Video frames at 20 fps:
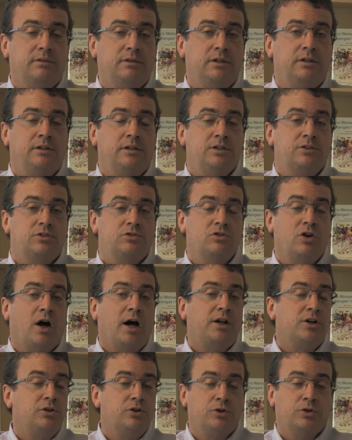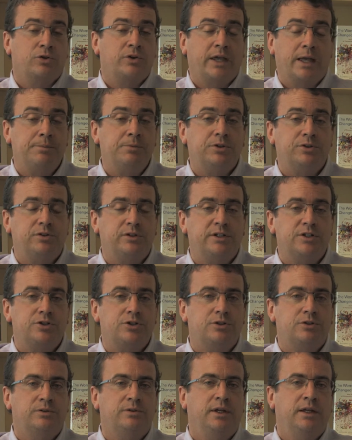it's not a neurochemical
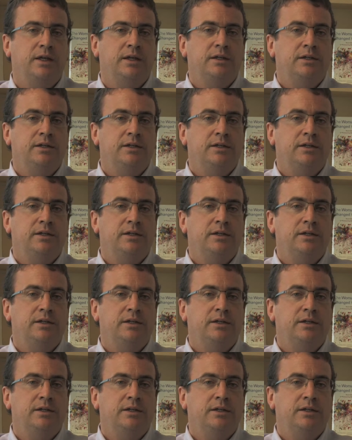issue,